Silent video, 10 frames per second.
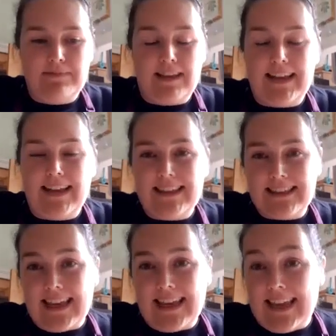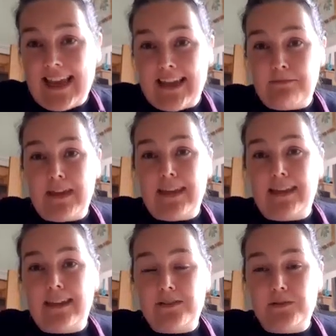like they can make
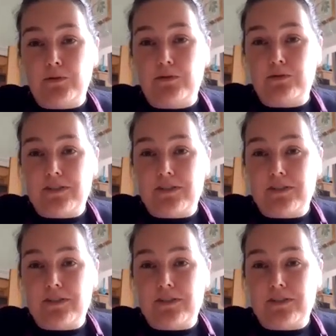small